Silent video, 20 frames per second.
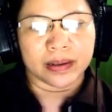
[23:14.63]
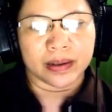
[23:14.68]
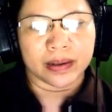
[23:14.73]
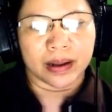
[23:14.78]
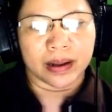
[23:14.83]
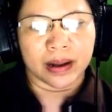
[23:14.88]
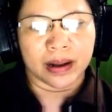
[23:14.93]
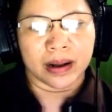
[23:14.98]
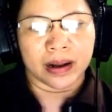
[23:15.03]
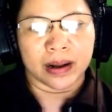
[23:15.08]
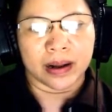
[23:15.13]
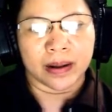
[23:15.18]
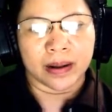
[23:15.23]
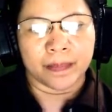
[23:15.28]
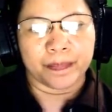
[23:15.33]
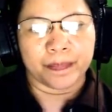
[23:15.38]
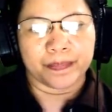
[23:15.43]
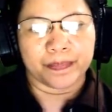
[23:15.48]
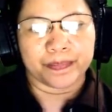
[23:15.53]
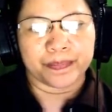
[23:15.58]
uh,
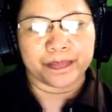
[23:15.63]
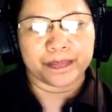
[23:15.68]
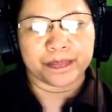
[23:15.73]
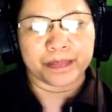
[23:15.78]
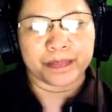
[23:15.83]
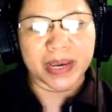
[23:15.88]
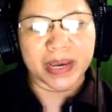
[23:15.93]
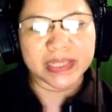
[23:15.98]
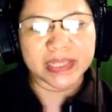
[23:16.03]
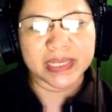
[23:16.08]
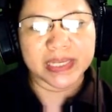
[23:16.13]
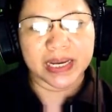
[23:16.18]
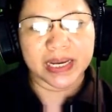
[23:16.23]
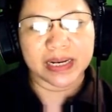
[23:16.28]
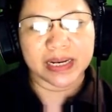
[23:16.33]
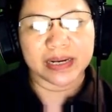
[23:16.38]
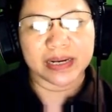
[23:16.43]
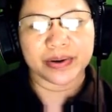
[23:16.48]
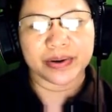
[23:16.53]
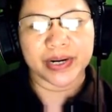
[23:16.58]
basically
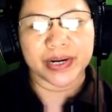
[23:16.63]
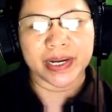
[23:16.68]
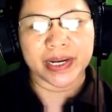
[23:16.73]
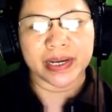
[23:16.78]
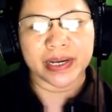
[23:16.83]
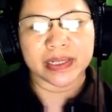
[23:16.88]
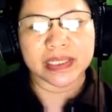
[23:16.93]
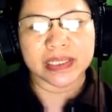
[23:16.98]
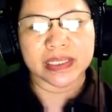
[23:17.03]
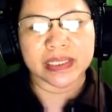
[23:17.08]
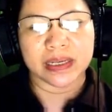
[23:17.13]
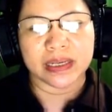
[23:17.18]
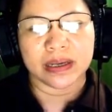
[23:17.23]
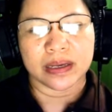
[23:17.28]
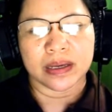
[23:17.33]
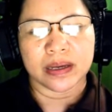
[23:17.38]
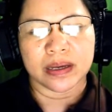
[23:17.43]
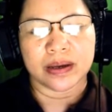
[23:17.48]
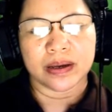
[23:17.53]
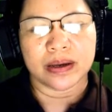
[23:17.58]
there is
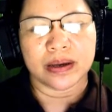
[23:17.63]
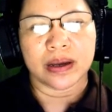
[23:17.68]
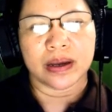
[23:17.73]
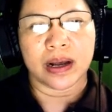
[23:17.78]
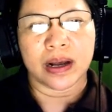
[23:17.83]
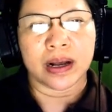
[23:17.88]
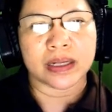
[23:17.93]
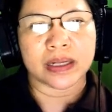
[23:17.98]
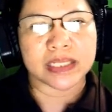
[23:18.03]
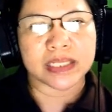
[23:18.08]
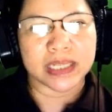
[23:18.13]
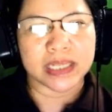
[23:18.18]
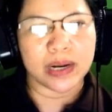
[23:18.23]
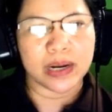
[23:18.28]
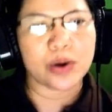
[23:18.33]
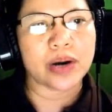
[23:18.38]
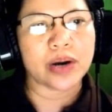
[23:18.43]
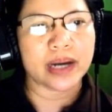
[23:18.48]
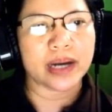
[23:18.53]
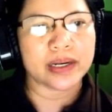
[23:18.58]
a
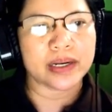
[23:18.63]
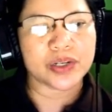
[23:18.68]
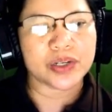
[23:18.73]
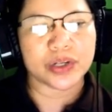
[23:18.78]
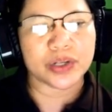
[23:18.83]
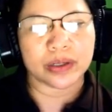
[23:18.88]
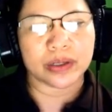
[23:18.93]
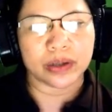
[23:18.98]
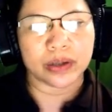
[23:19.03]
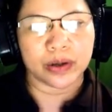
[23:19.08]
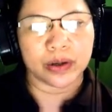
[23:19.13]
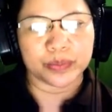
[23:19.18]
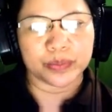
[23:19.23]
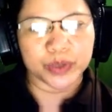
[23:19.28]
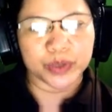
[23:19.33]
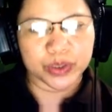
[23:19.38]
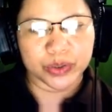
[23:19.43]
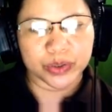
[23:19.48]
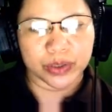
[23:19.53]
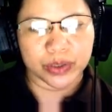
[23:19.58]
slow addition of
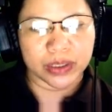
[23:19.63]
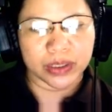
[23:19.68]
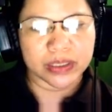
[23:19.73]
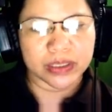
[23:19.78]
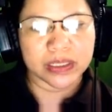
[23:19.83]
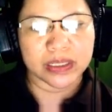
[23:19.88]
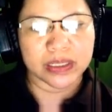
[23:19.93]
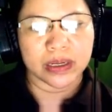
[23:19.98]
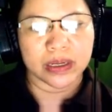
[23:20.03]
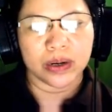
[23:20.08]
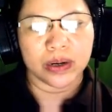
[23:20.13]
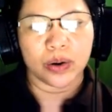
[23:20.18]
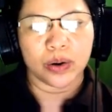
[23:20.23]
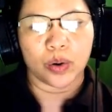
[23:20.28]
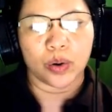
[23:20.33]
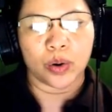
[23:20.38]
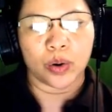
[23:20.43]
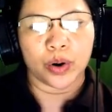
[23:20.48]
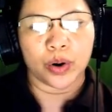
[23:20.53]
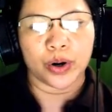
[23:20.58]
neutrons
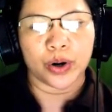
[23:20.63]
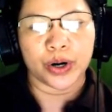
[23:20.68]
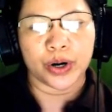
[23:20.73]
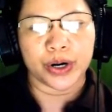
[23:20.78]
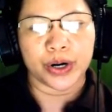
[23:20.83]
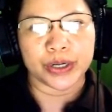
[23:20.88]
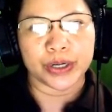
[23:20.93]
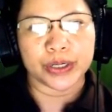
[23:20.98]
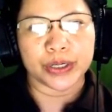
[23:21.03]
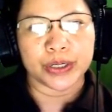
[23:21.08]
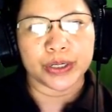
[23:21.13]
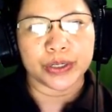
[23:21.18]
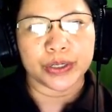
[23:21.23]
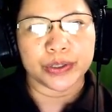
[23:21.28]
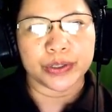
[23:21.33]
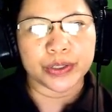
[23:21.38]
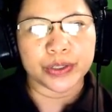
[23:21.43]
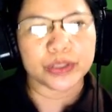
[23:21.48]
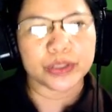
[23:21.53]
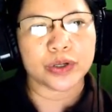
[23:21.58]
or
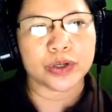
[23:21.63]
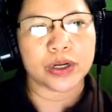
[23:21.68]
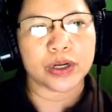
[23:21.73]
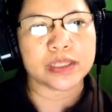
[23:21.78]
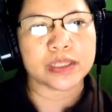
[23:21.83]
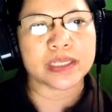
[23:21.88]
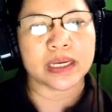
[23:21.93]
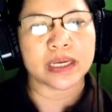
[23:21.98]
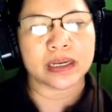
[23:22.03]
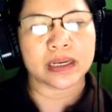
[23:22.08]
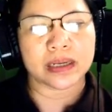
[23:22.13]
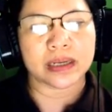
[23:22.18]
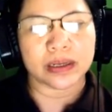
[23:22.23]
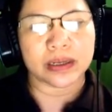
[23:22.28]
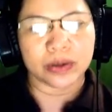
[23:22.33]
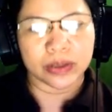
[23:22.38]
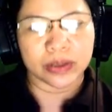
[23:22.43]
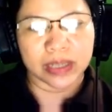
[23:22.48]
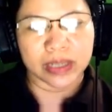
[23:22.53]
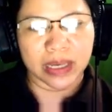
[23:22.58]
neutrons in the
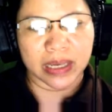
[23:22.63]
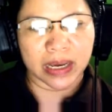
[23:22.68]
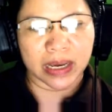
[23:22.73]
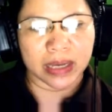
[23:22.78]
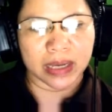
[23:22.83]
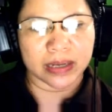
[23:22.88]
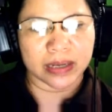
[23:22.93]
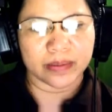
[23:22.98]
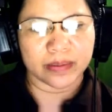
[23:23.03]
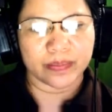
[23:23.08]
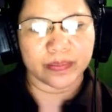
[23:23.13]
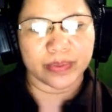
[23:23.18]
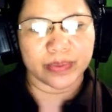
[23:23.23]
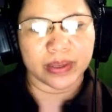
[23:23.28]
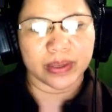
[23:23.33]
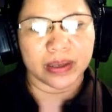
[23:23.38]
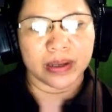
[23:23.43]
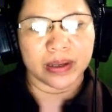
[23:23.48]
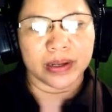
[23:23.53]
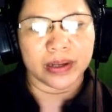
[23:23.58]
nuclei.
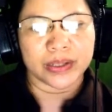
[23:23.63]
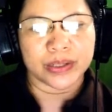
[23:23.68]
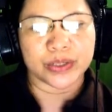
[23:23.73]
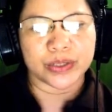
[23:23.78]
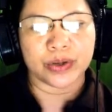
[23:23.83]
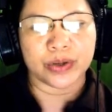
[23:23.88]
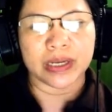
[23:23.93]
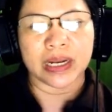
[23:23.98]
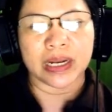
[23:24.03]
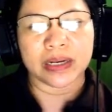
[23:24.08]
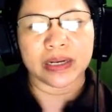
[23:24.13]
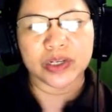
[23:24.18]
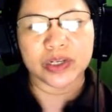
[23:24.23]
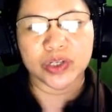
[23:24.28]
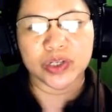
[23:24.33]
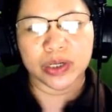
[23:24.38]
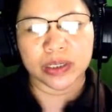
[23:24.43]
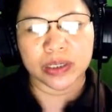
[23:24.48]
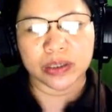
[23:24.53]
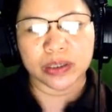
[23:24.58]
So in
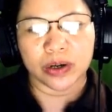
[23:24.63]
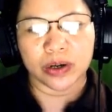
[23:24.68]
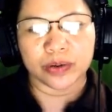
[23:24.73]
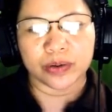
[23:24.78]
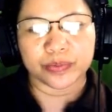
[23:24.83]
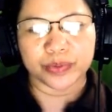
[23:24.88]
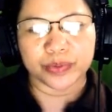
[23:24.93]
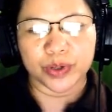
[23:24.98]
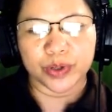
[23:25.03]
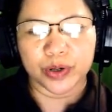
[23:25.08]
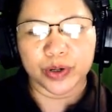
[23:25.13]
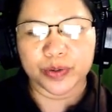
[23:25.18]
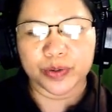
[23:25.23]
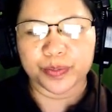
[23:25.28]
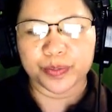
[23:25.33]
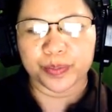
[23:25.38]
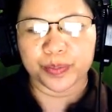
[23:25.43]
addition of no